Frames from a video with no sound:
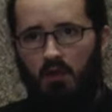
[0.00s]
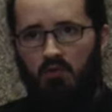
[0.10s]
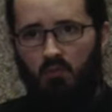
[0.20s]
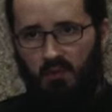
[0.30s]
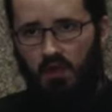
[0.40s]

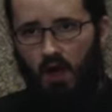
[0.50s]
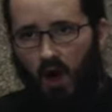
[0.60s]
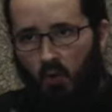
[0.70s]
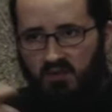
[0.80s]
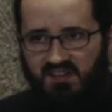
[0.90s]
to be
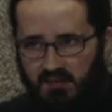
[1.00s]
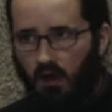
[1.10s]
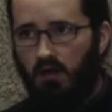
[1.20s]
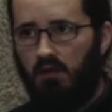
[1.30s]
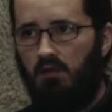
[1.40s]

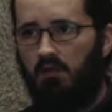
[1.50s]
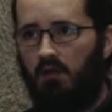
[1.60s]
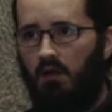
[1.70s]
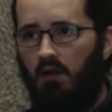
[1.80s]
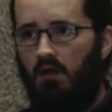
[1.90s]
outside
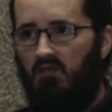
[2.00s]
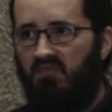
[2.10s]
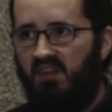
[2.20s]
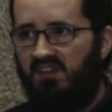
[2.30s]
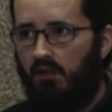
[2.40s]

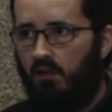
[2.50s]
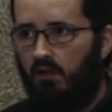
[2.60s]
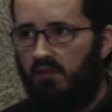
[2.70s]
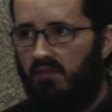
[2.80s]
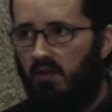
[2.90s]
of this
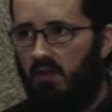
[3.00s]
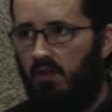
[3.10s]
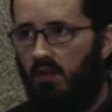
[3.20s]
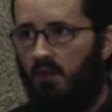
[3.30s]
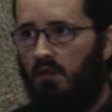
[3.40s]
earthly